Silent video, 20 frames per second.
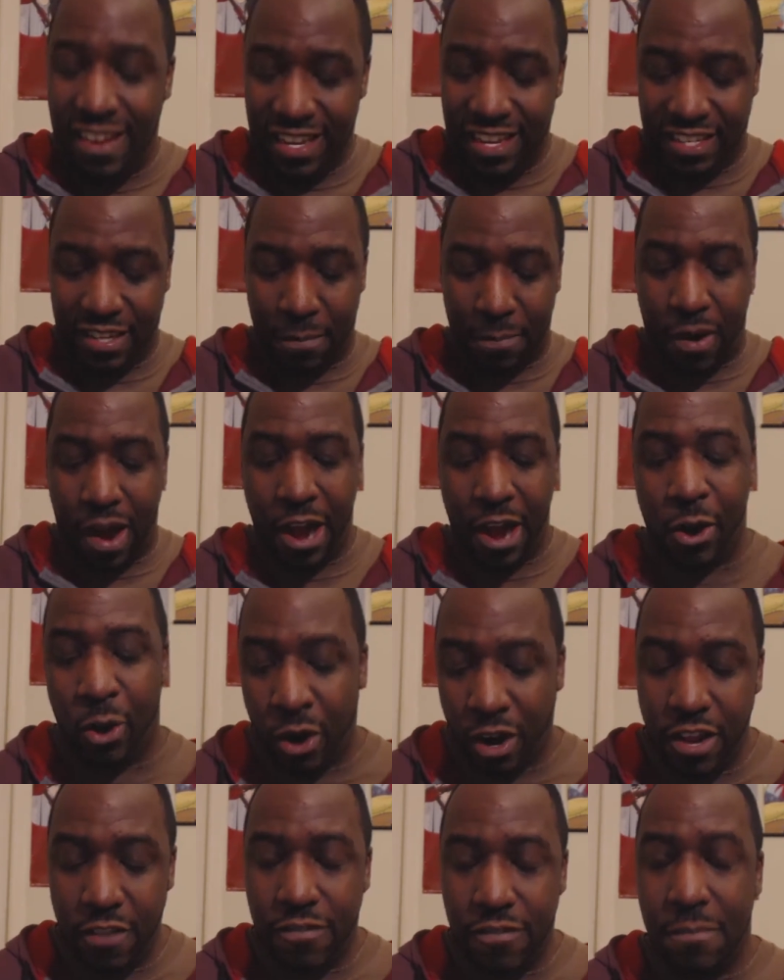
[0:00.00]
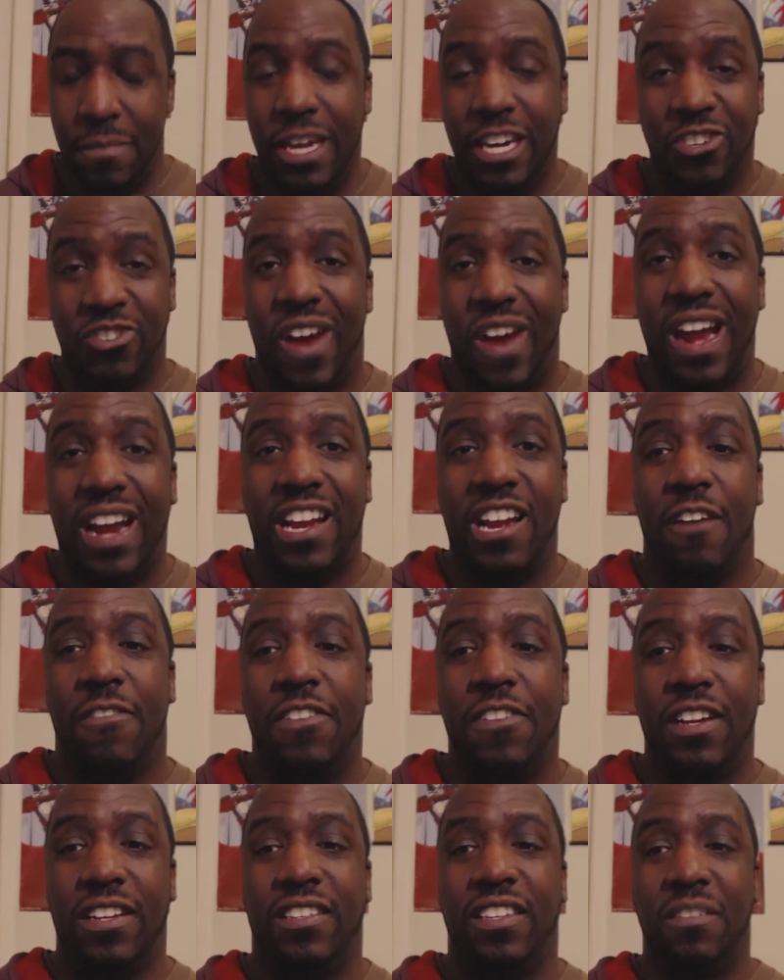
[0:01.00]
It's a priority for me to try to
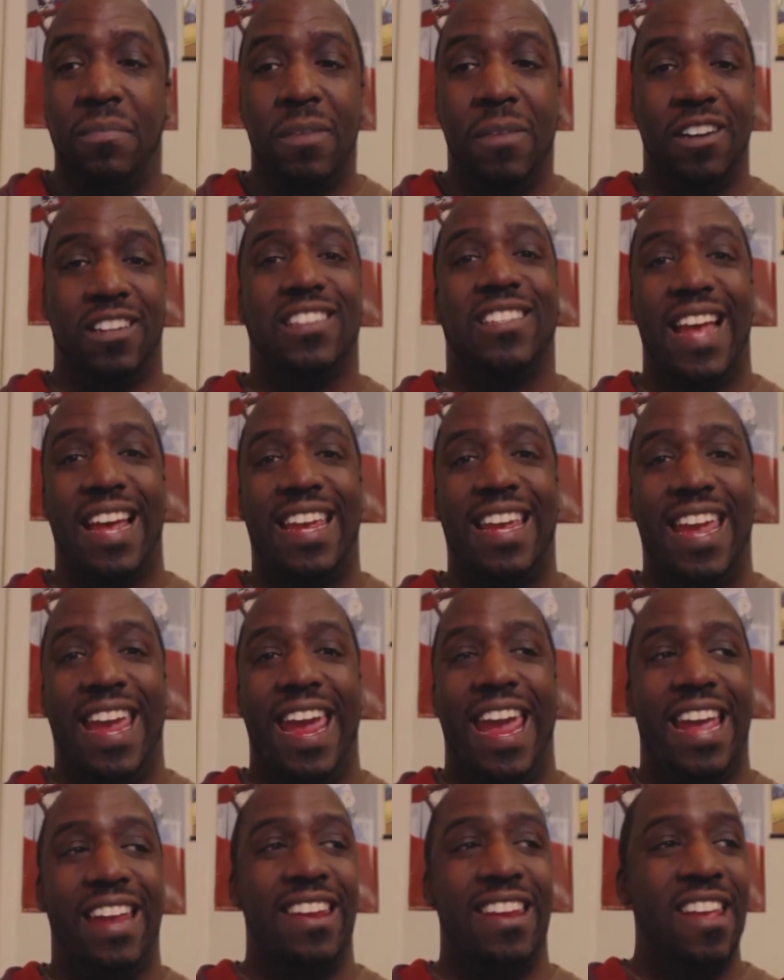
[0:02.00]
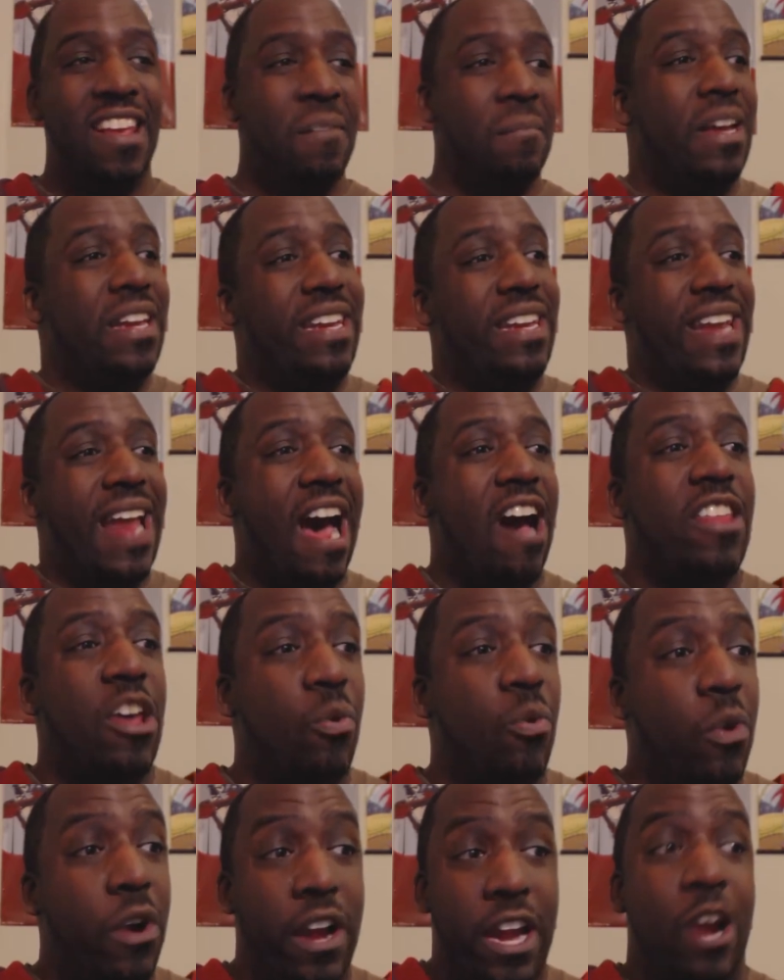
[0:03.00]
cover this as much as I can. But now
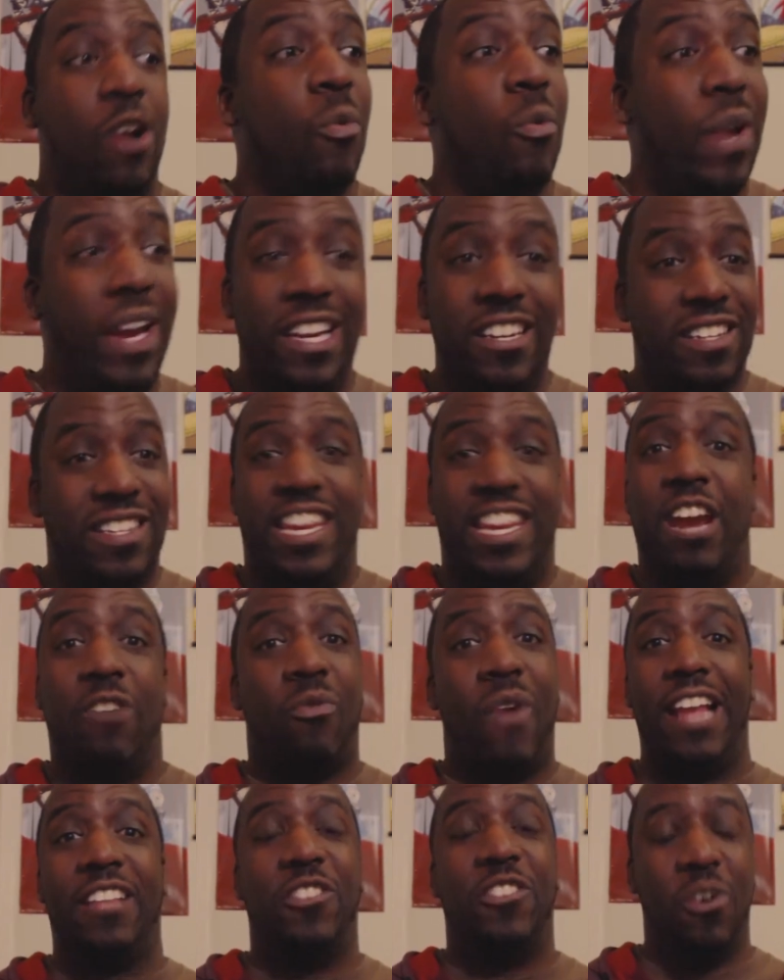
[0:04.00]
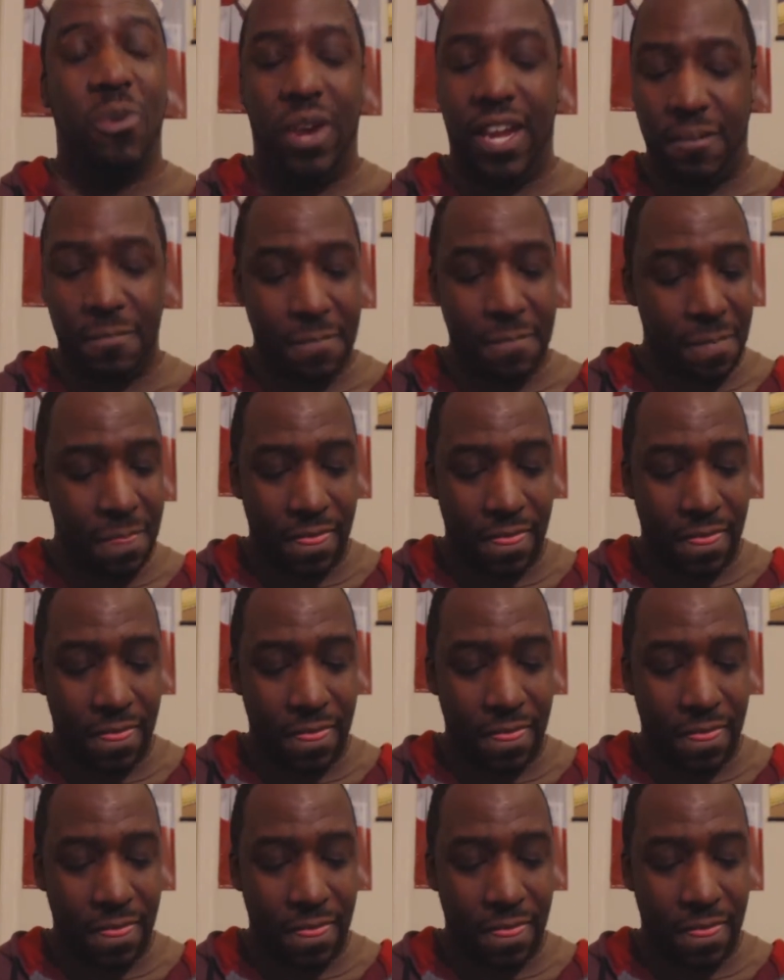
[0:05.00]
that we're here, we can just get right to it.